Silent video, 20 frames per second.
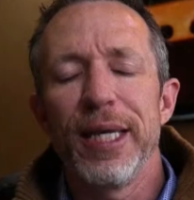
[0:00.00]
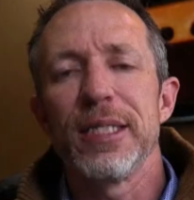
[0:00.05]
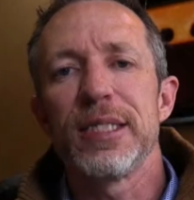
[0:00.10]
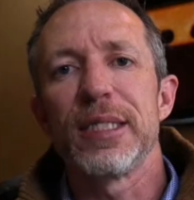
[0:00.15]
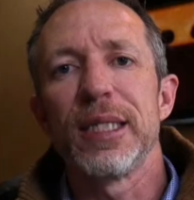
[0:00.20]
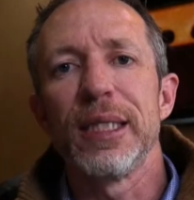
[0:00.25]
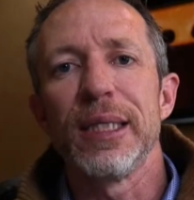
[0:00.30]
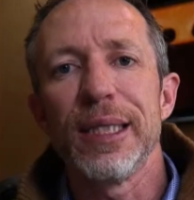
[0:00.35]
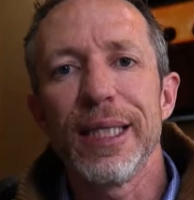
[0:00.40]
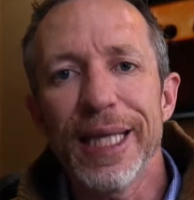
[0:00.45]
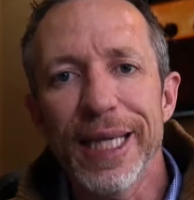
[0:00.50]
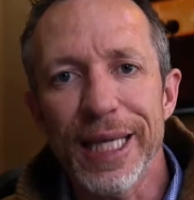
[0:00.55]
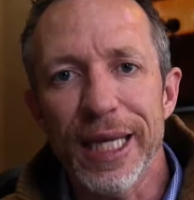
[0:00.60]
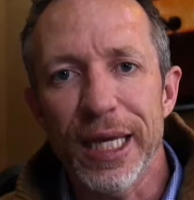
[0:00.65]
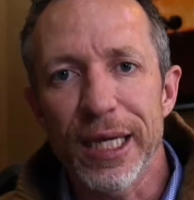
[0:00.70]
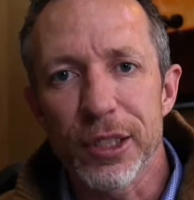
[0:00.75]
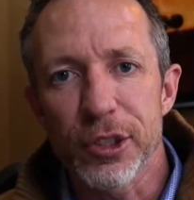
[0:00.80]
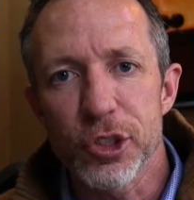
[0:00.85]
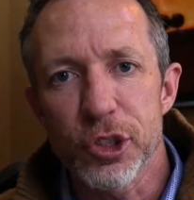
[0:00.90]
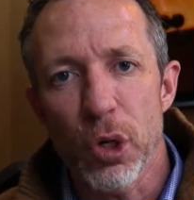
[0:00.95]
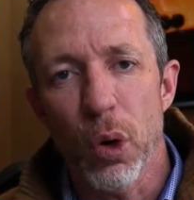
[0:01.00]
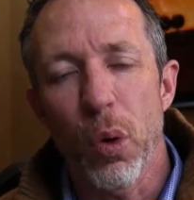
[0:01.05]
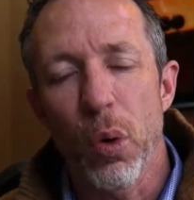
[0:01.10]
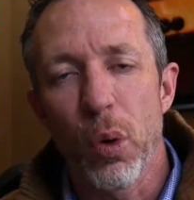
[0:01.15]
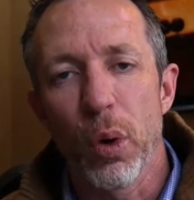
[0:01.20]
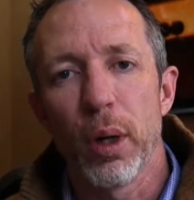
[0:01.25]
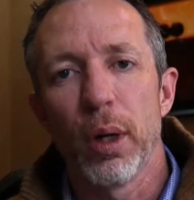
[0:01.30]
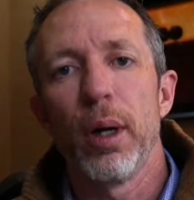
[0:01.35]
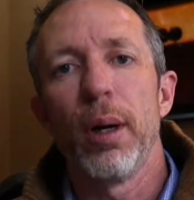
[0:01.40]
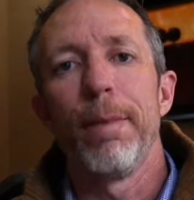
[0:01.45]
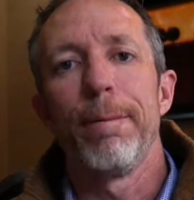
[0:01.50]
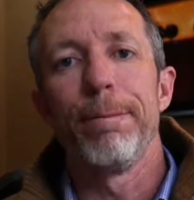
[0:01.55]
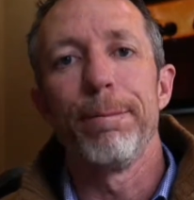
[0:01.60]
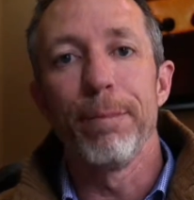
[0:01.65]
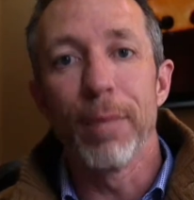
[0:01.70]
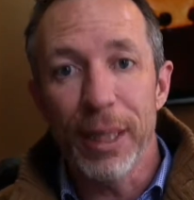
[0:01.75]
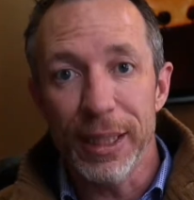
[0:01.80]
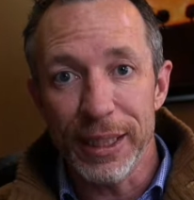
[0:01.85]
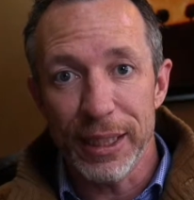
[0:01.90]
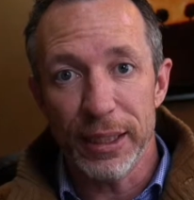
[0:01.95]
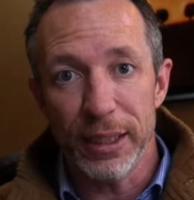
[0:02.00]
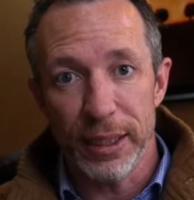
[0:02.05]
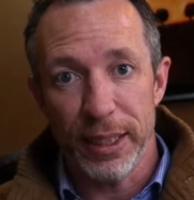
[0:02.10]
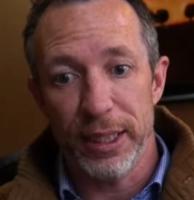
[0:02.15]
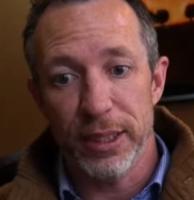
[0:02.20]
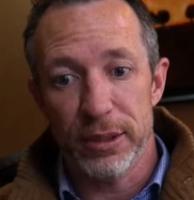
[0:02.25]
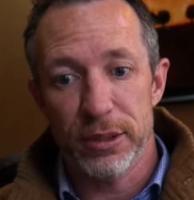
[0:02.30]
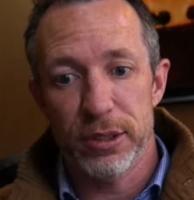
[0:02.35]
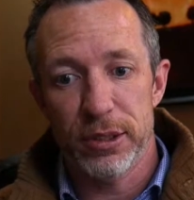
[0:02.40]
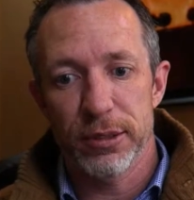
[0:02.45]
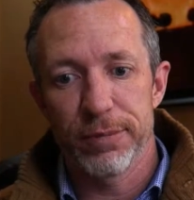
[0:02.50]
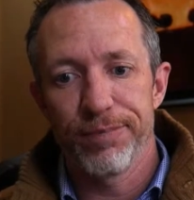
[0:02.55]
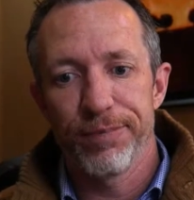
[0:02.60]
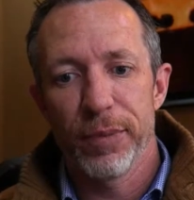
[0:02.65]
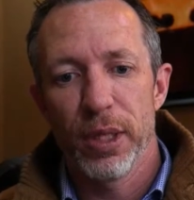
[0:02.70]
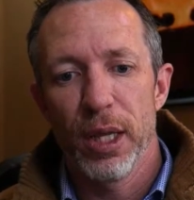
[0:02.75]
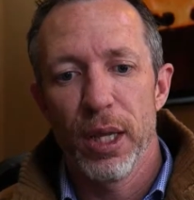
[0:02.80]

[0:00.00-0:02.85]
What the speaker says: is leakage or money leaks.